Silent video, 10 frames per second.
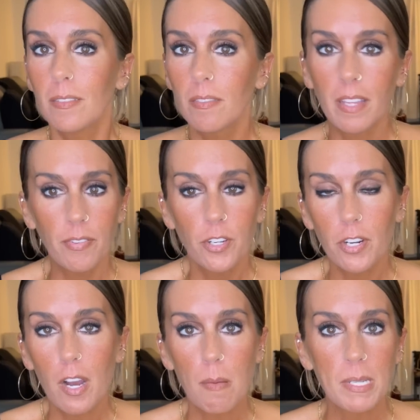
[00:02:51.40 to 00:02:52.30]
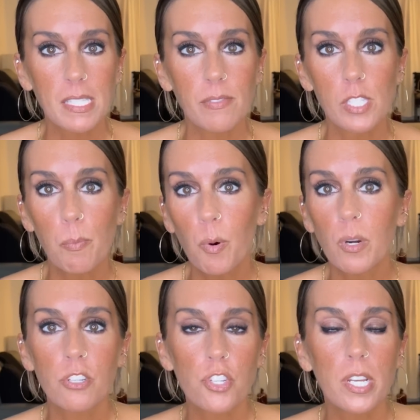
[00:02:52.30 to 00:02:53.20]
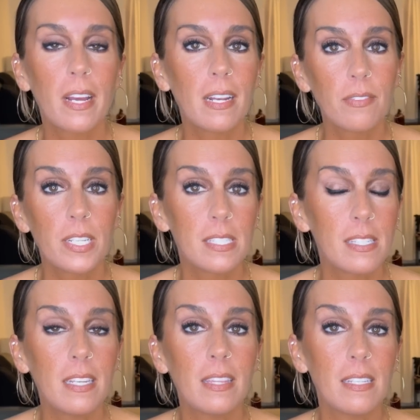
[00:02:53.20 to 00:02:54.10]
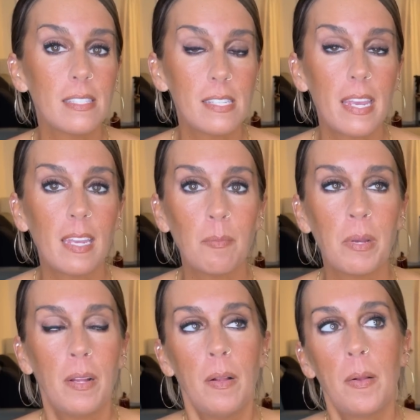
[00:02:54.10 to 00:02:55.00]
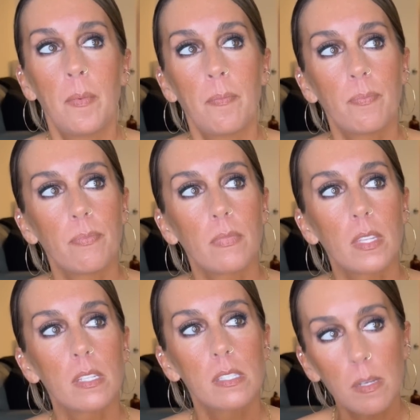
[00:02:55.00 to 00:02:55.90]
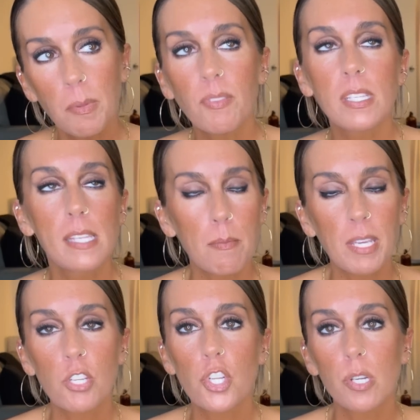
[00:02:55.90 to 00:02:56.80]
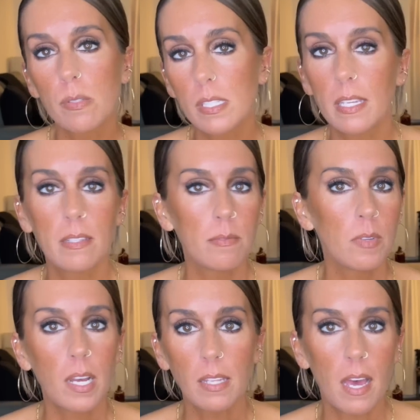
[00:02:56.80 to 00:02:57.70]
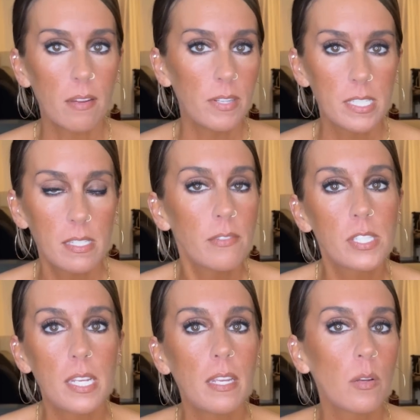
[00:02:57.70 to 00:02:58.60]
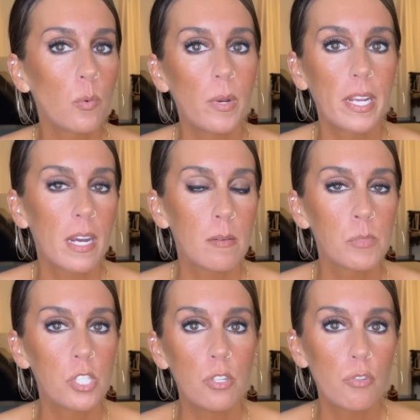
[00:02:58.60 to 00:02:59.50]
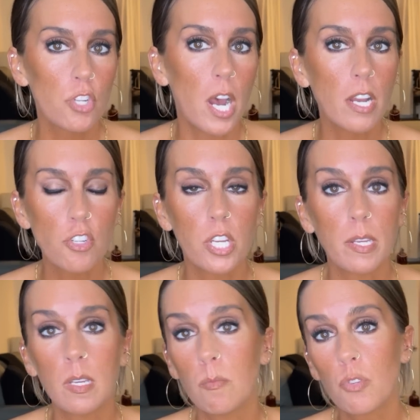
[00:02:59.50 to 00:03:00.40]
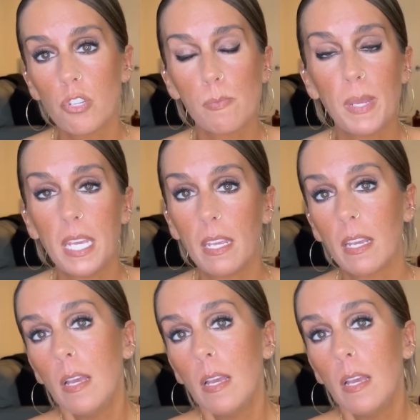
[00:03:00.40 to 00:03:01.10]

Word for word: left her comments of support. She kind of has seen the same, some of the same issues that a lot of us have seen when it comes to Josh and him just being